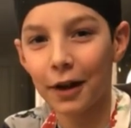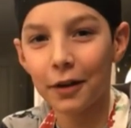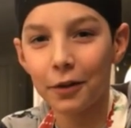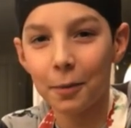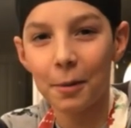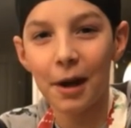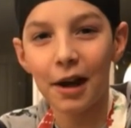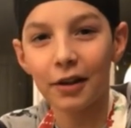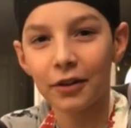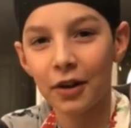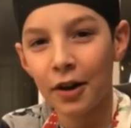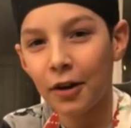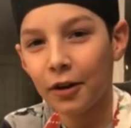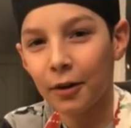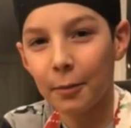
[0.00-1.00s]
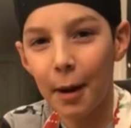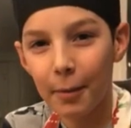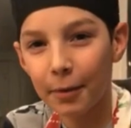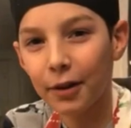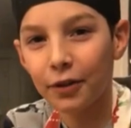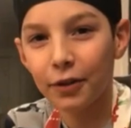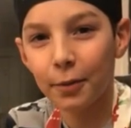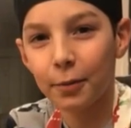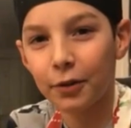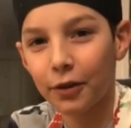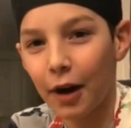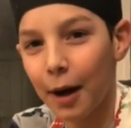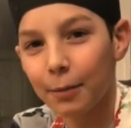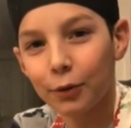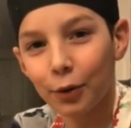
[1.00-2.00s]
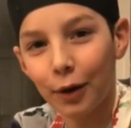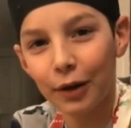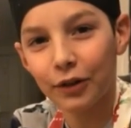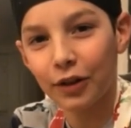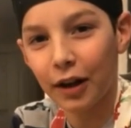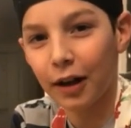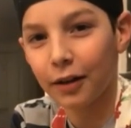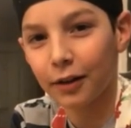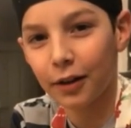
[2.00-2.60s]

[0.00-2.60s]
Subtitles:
to like and subscribe and turn on notifications